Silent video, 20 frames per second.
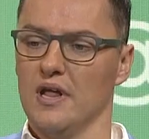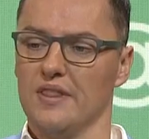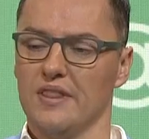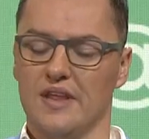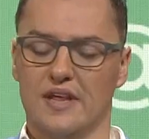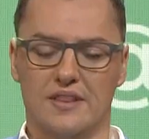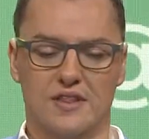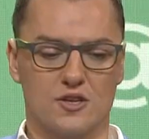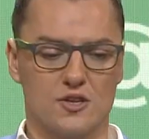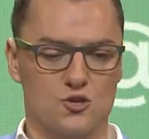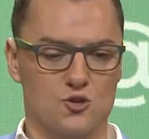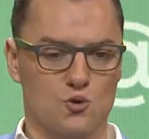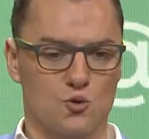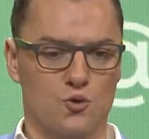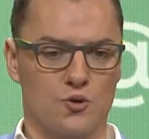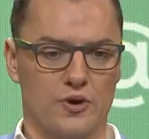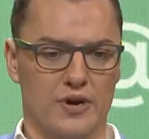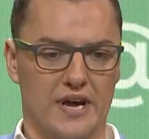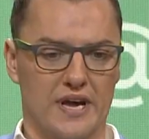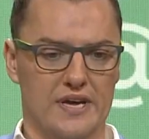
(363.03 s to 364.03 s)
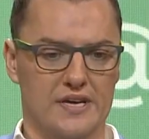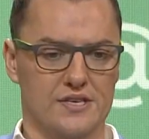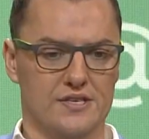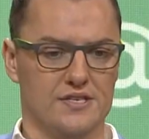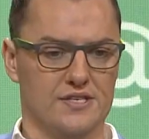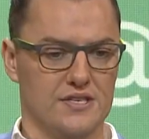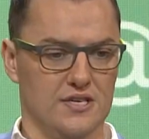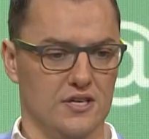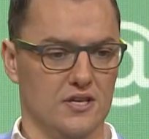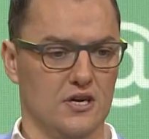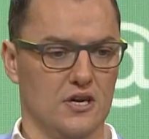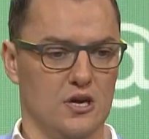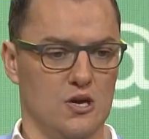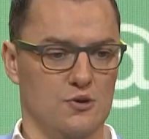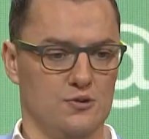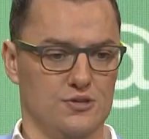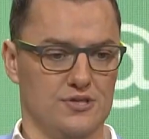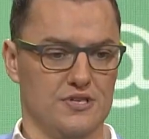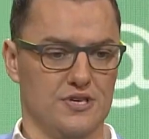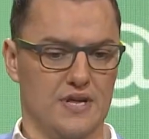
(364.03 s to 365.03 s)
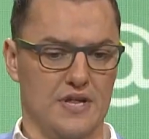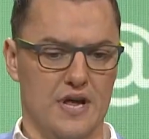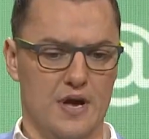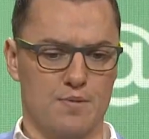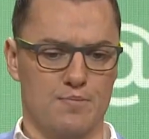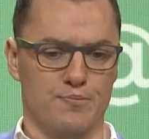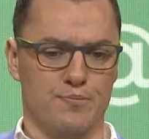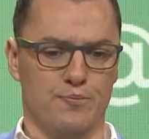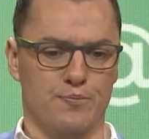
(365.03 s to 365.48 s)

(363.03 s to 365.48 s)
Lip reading: that the door is still closed to them.